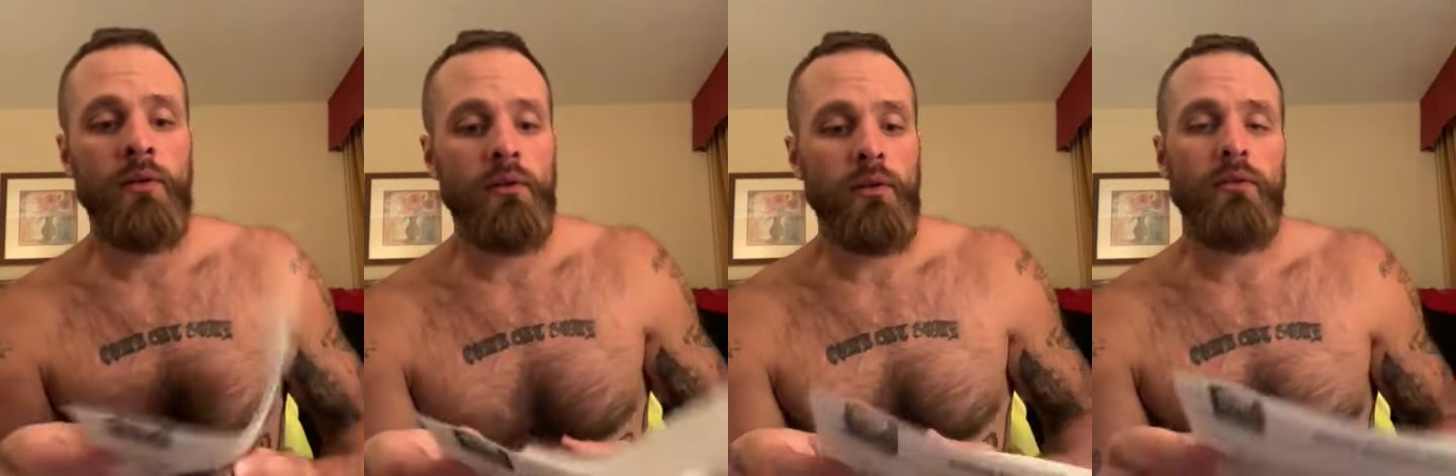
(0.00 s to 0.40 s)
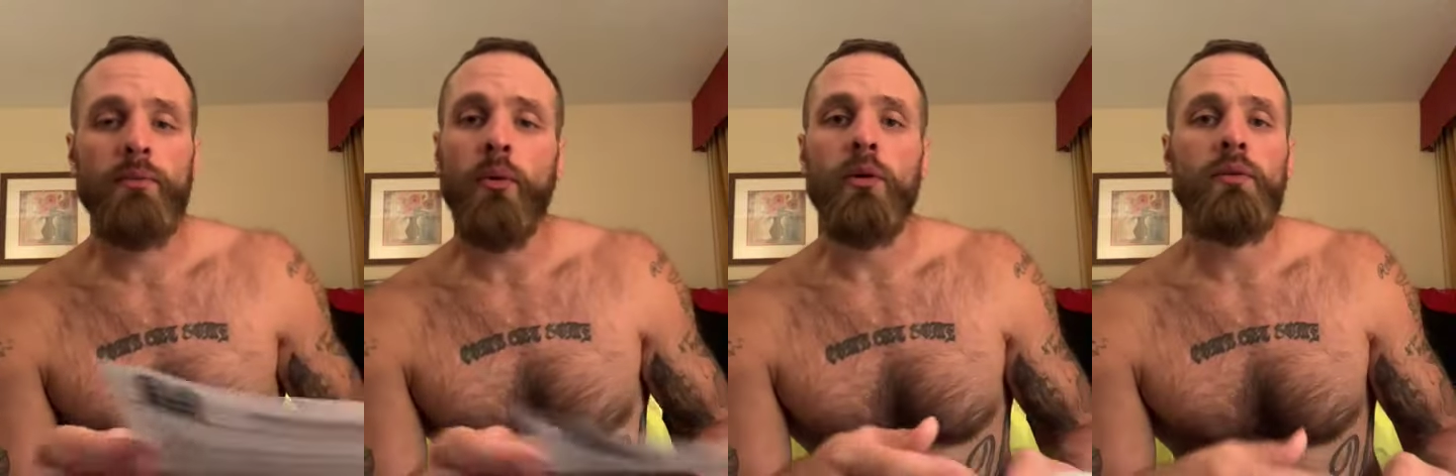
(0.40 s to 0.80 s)
That's the
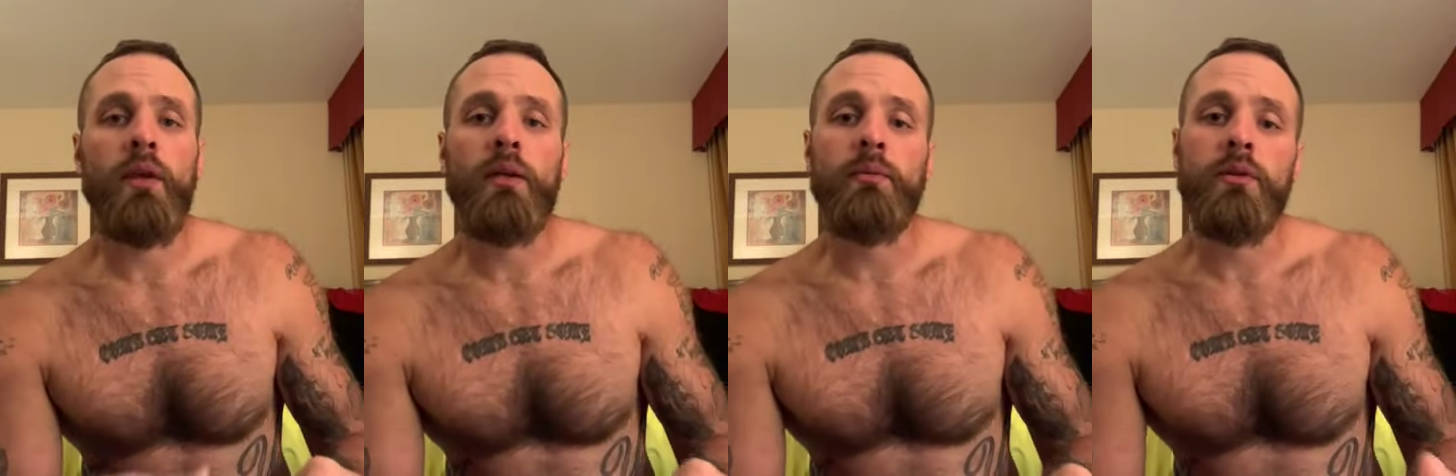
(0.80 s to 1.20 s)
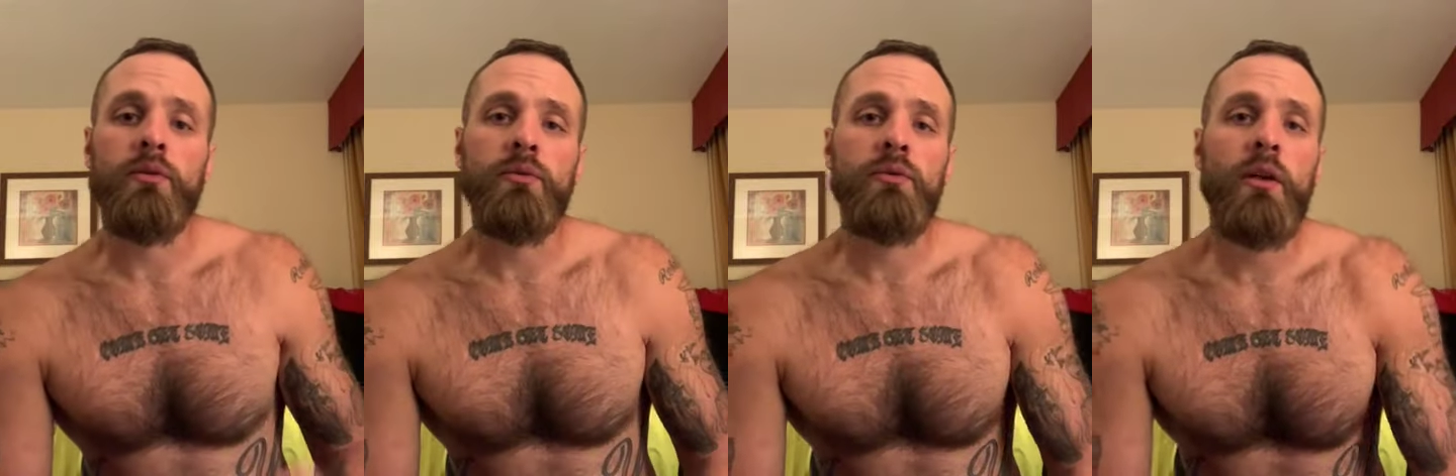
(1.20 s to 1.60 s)
important thing, because
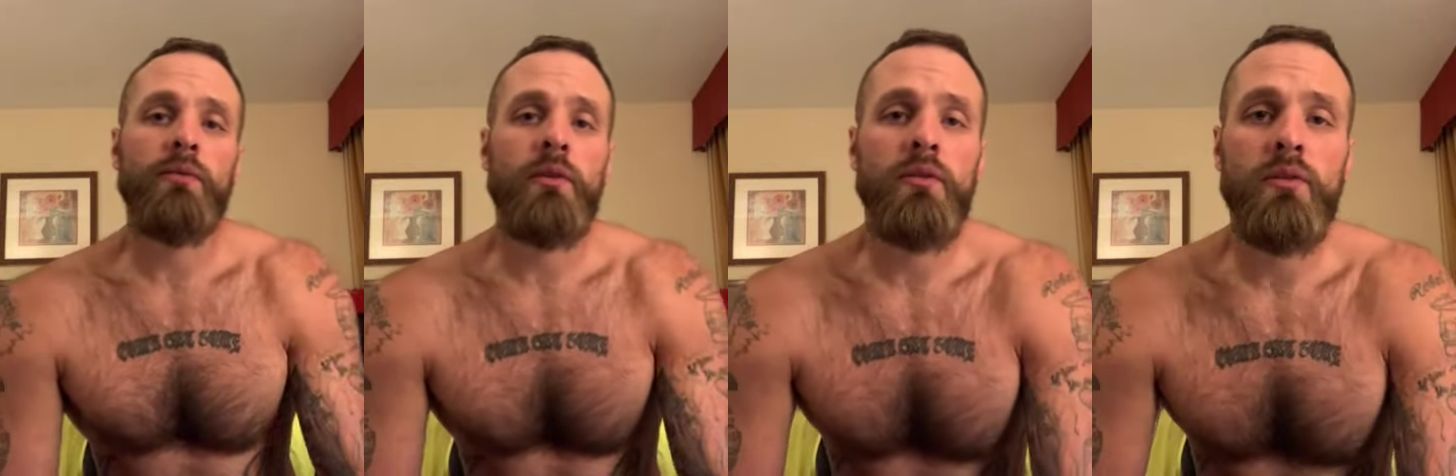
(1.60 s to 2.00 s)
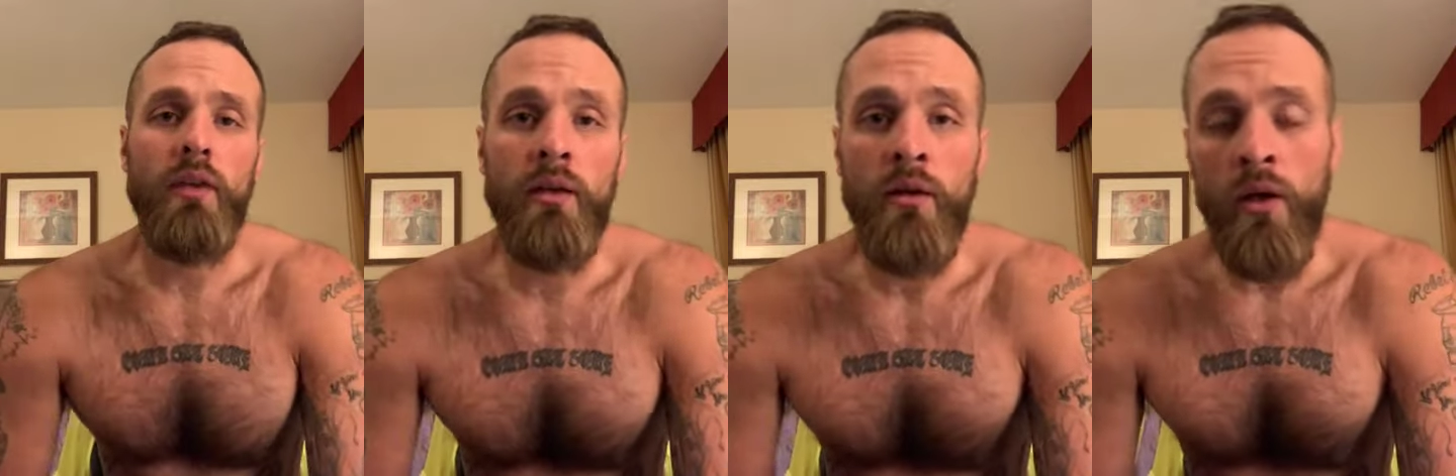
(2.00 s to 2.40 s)
what you have to
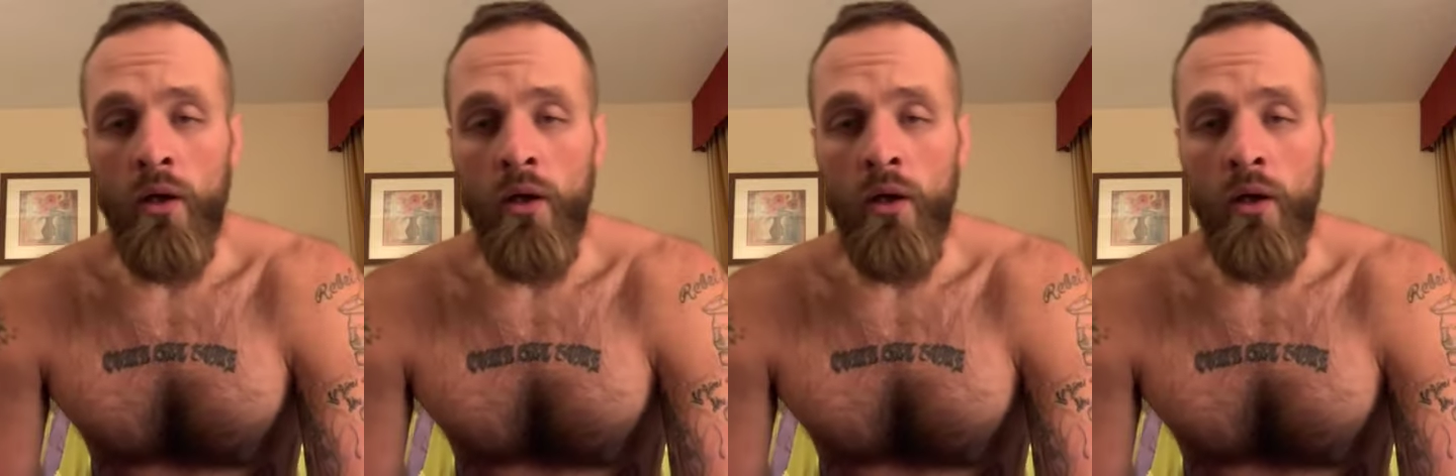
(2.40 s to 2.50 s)
understand,